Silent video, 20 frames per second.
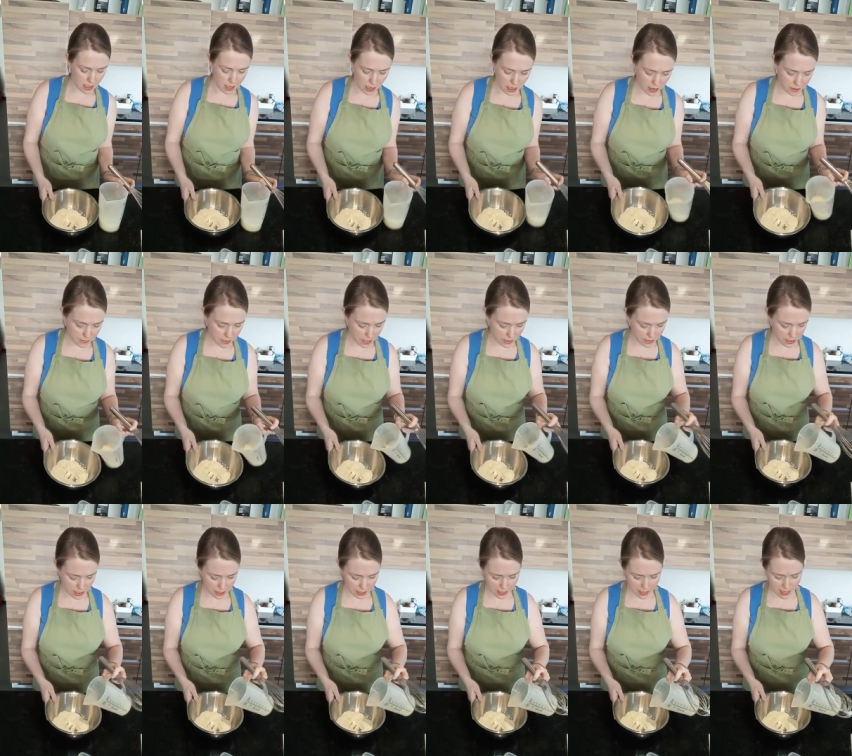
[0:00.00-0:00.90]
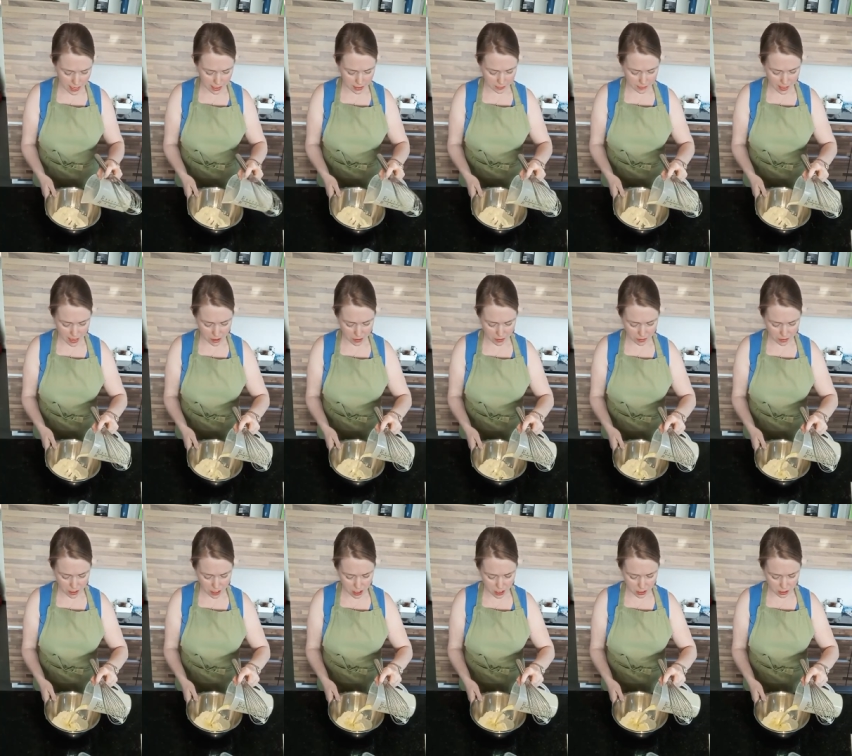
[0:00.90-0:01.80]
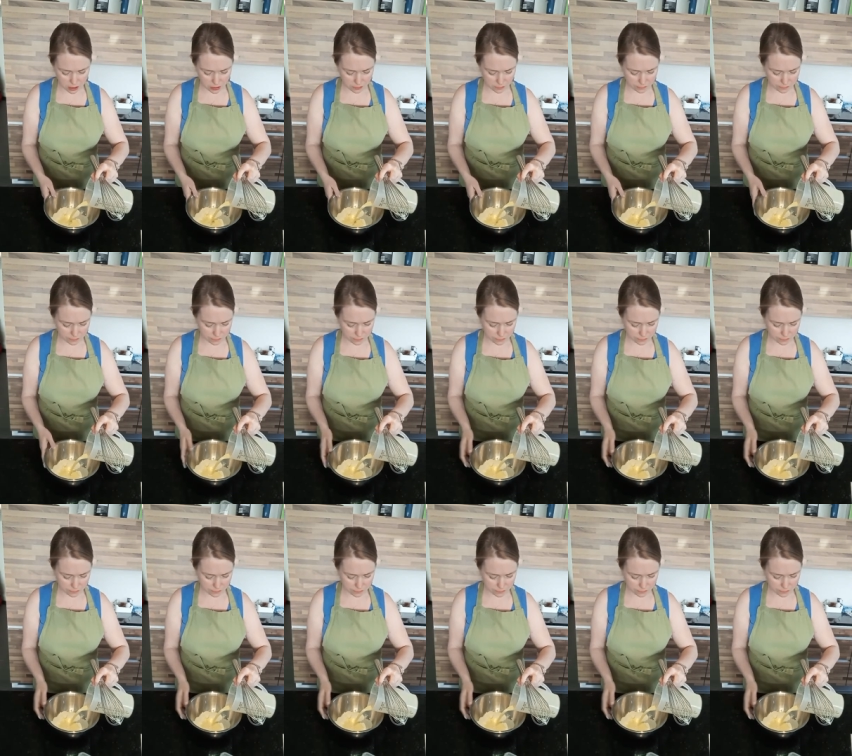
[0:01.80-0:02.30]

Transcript: Um, and then I add about a third of